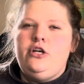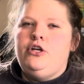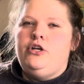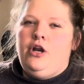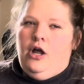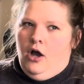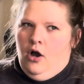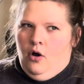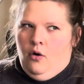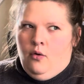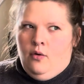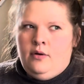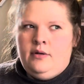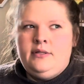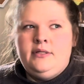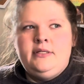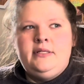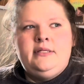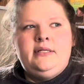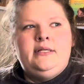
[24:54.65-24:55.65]
No,
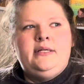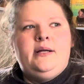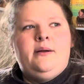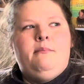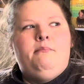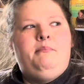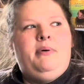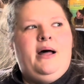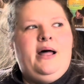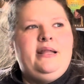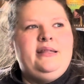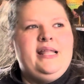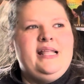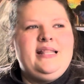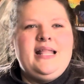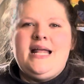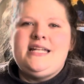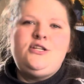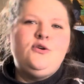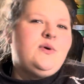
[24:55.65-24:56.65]
but like
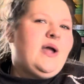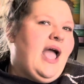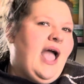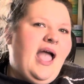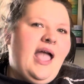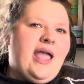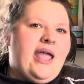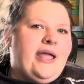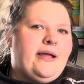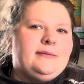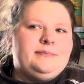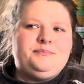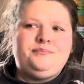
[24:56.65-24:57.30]
that's okay.